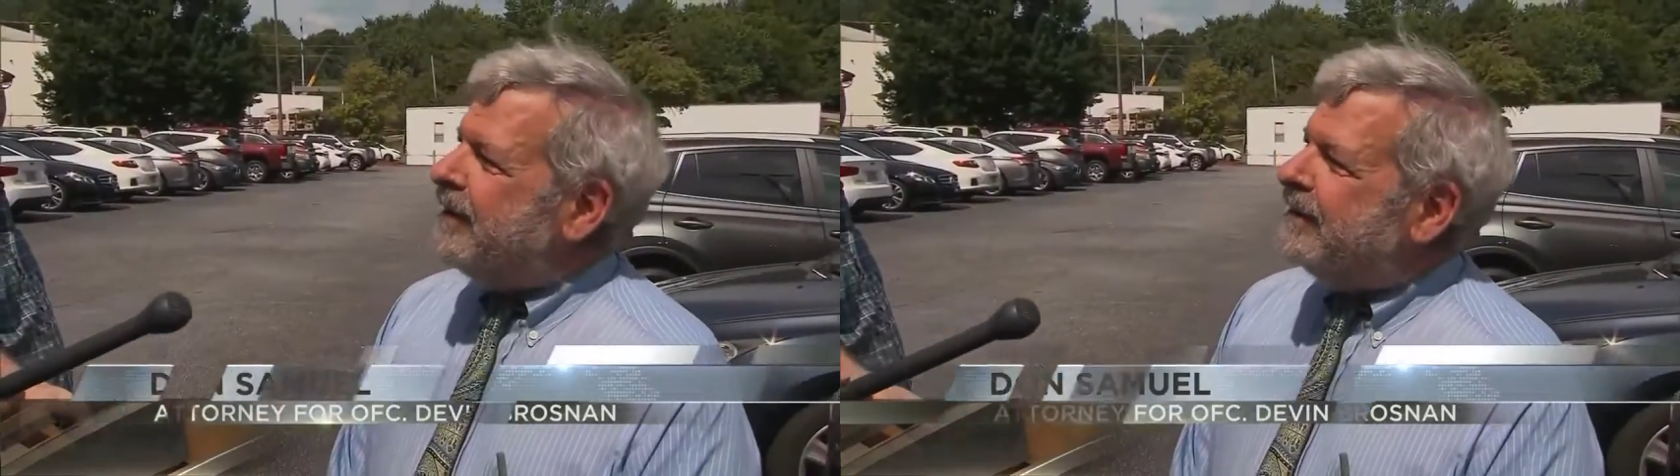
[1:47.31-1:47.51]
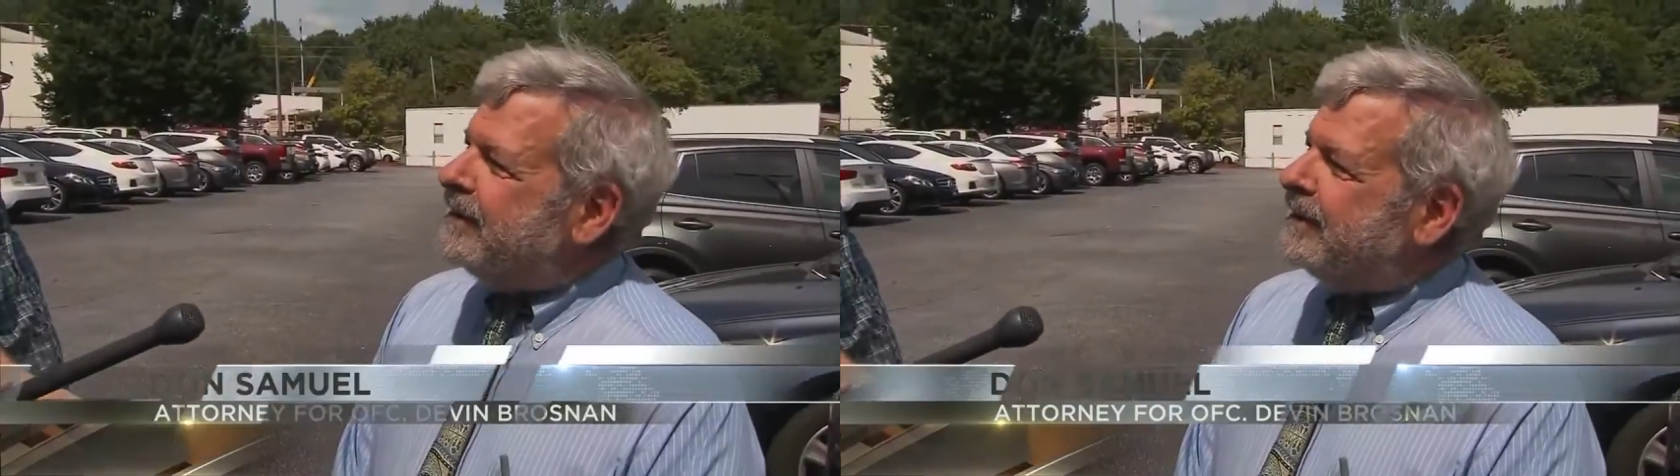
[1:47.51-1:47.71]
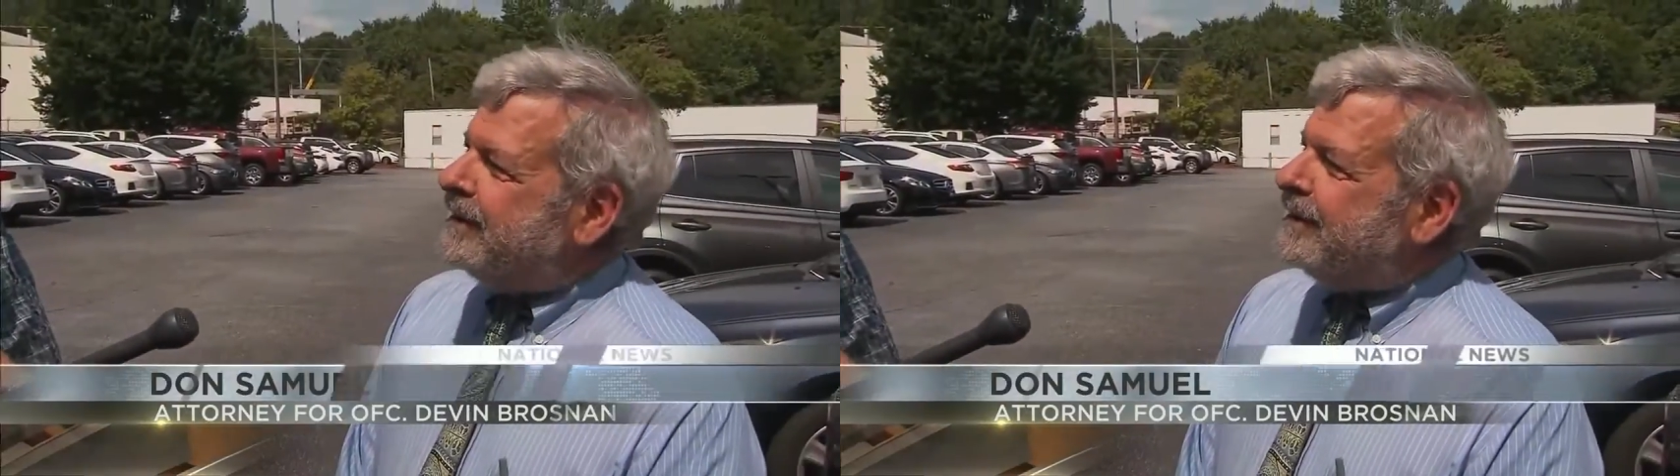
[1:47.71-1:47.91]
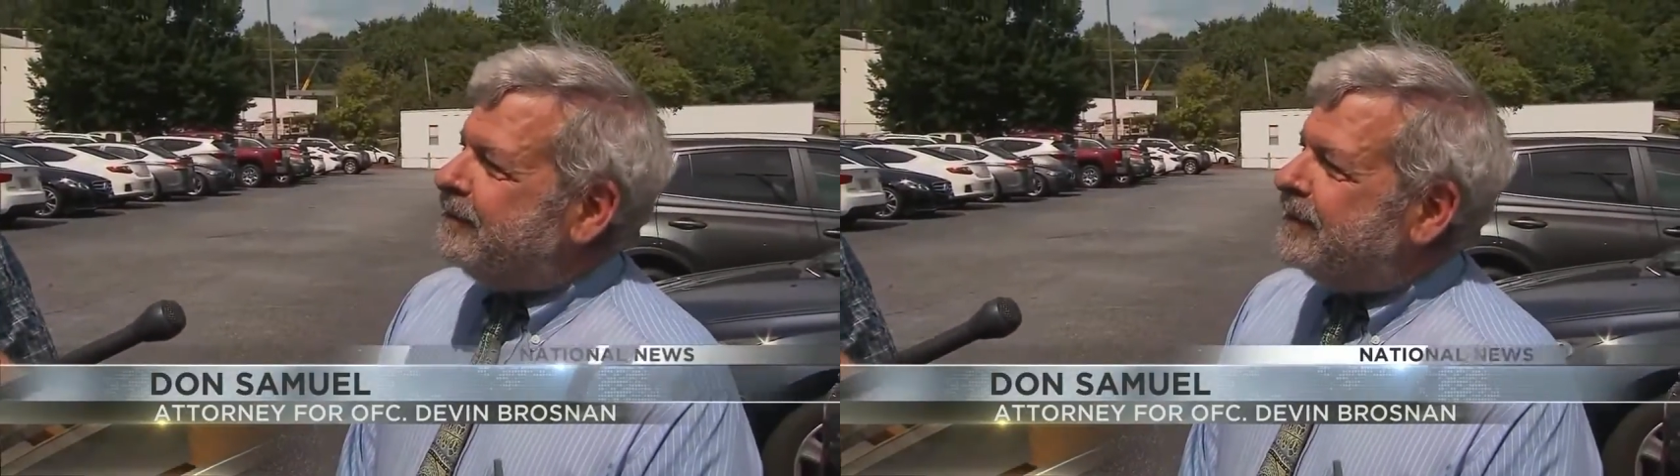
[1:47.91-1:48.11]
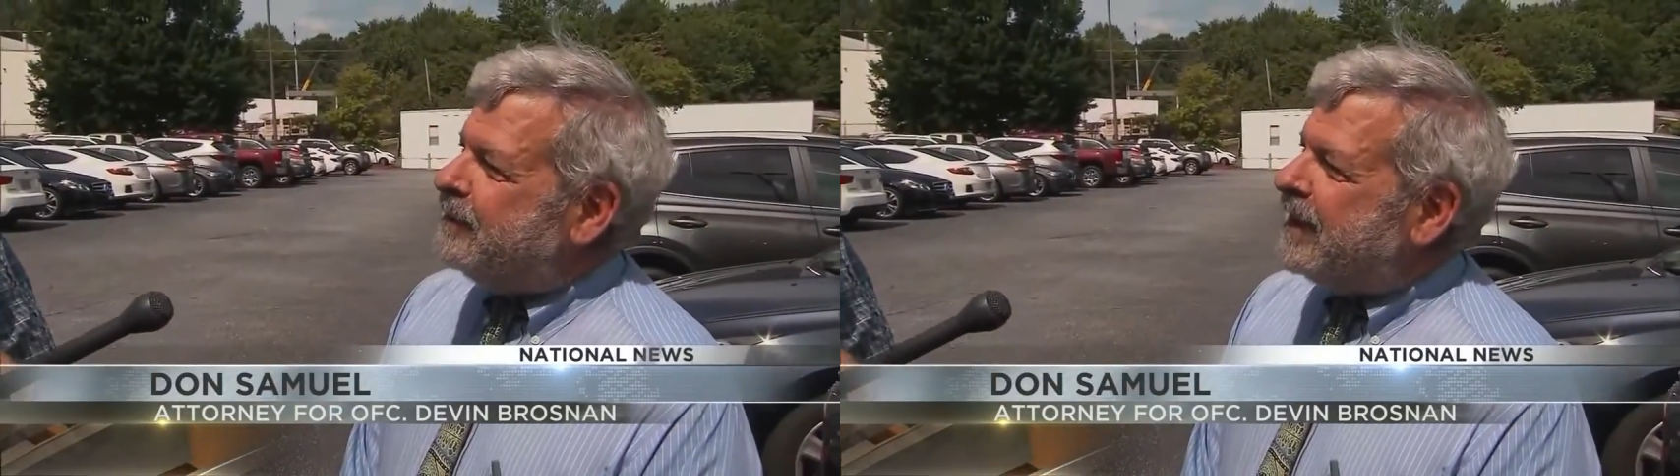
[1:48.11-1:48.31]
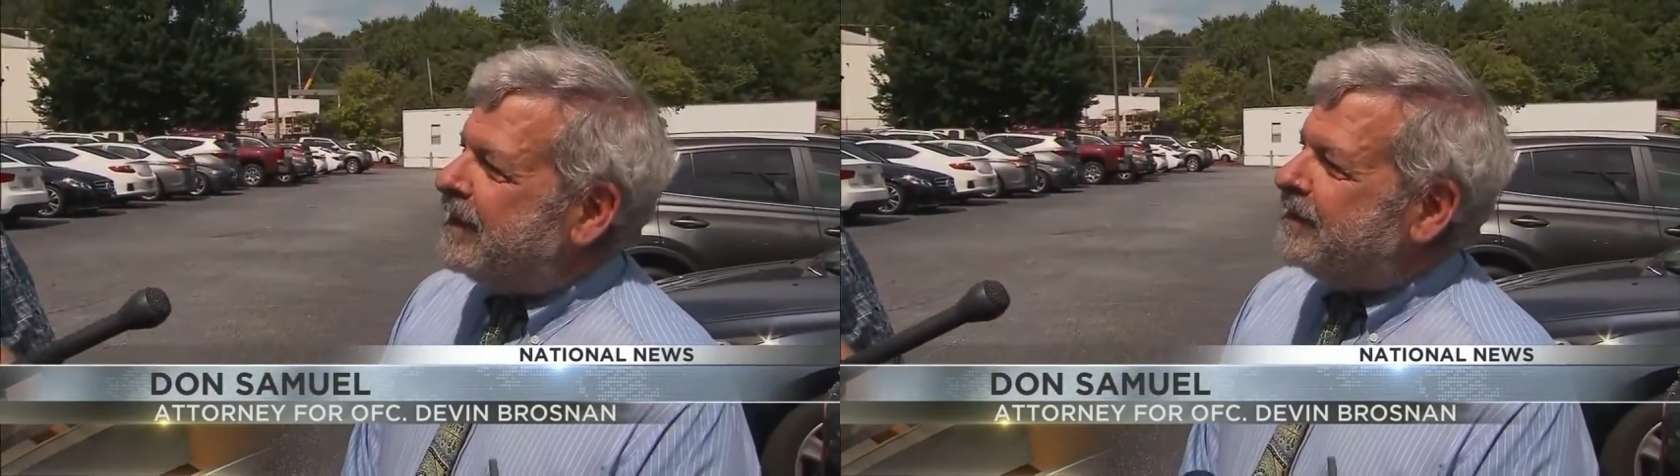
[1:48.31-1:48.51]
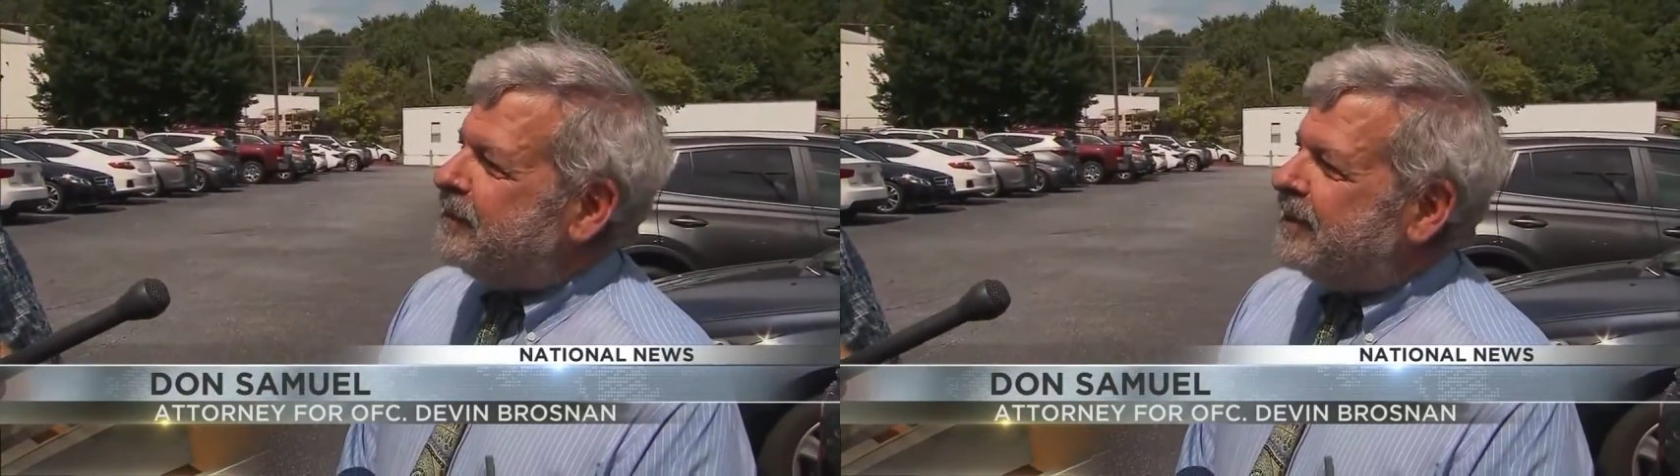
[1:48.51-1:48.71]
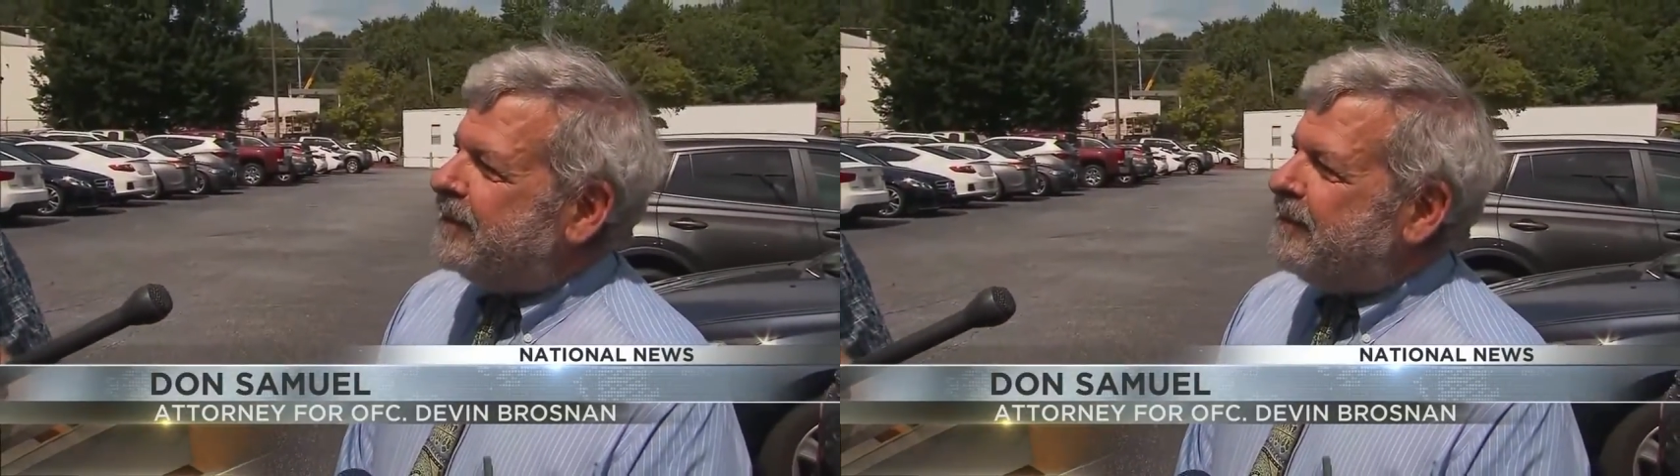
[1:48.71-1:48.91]
in the system, to be honest with
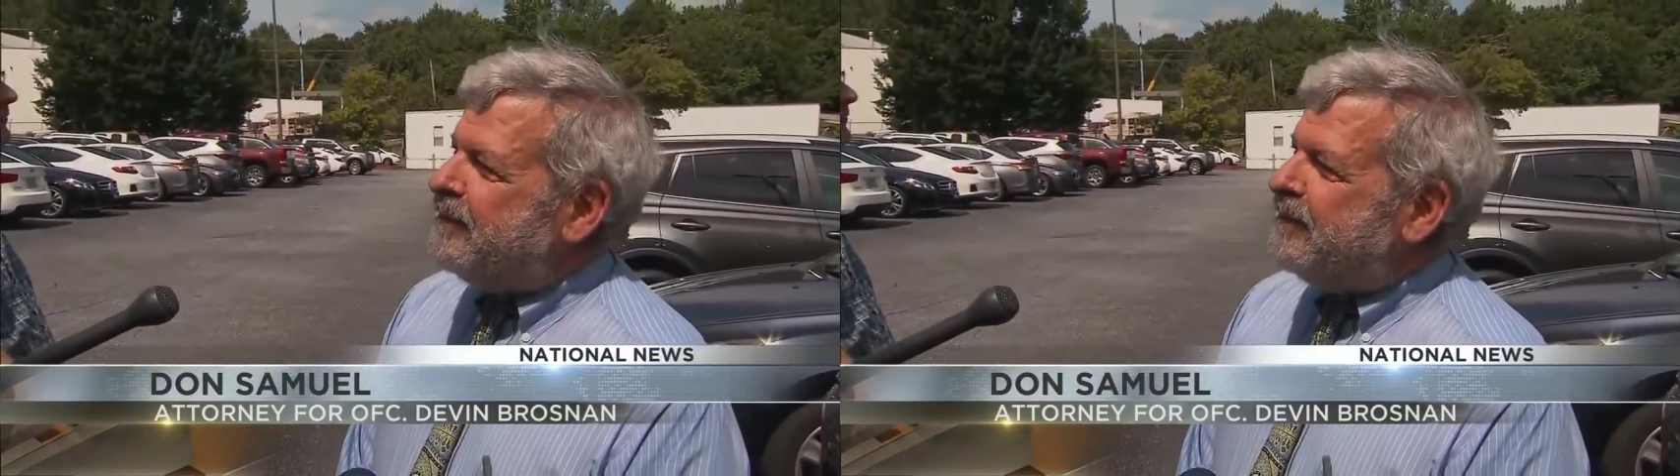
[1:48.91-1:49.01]
you.